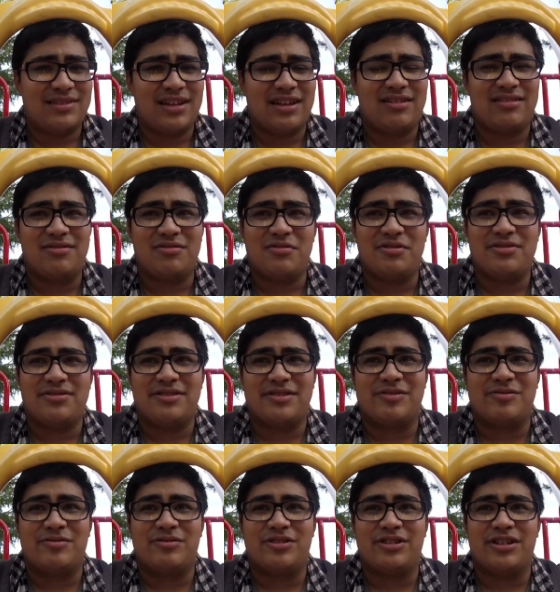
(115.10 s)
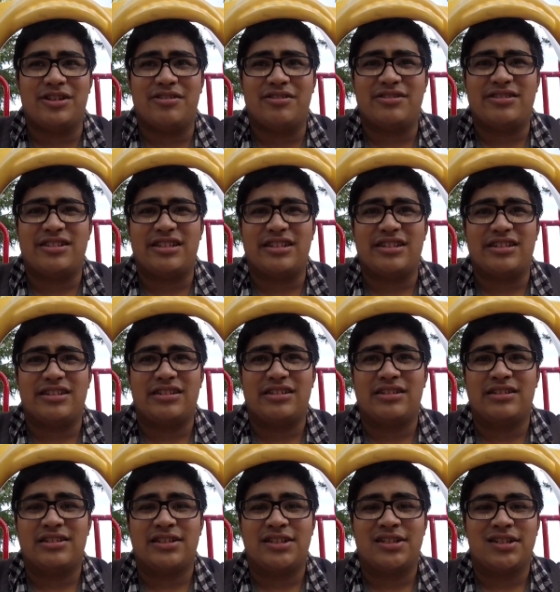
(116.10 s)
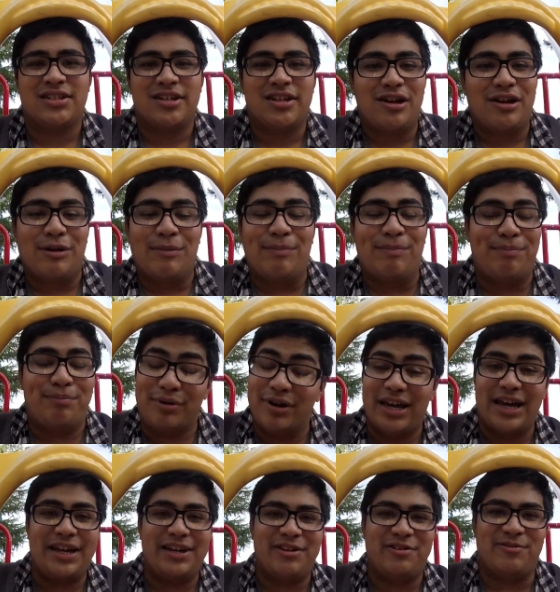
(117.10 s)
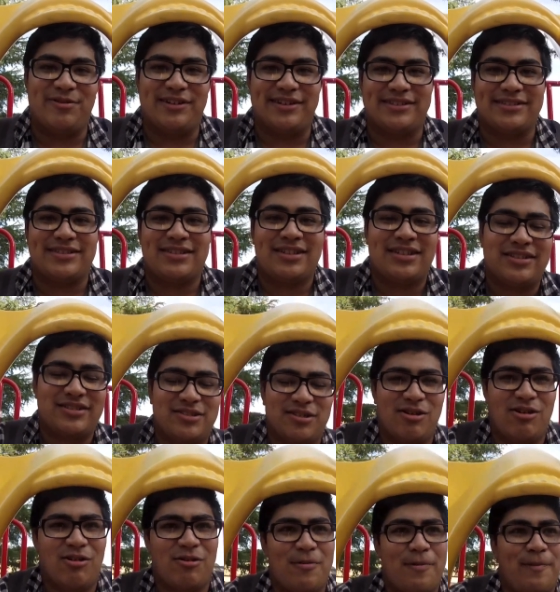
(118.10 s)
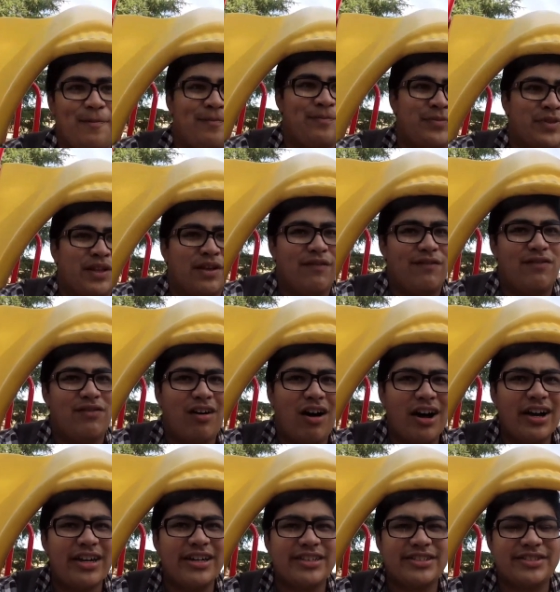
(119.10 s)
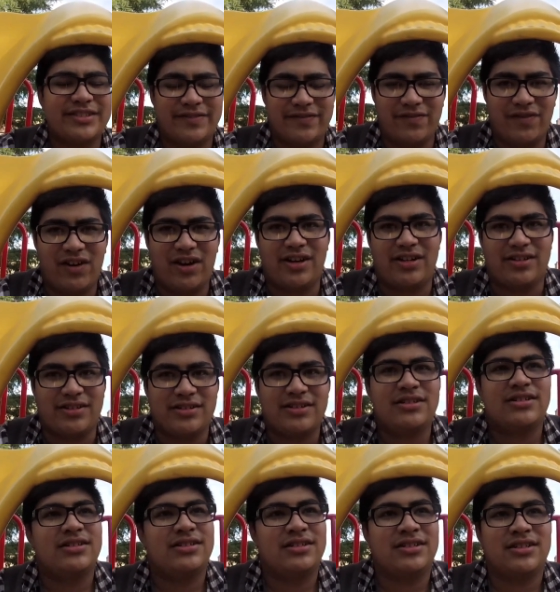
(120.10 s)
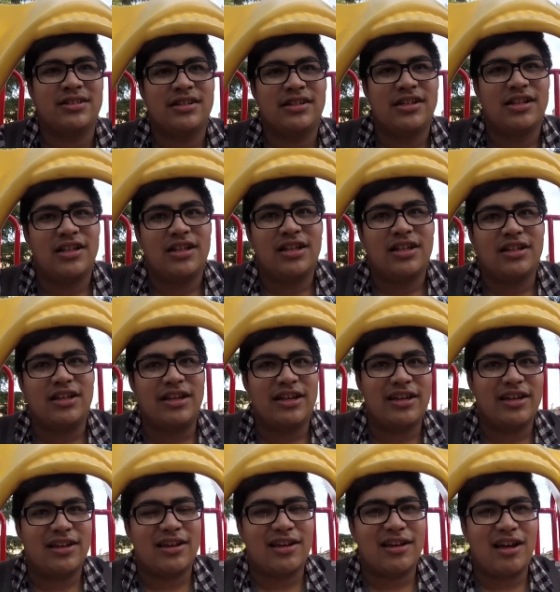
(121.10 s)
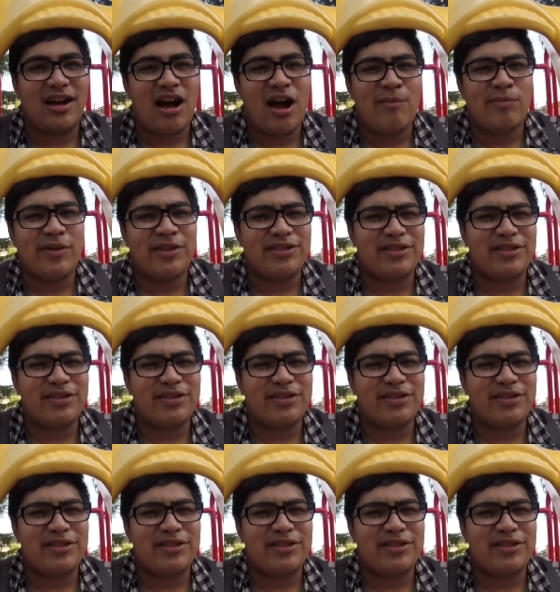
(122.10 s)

that noise is really irritating. But anyways, so vlogging is fun. Like I'm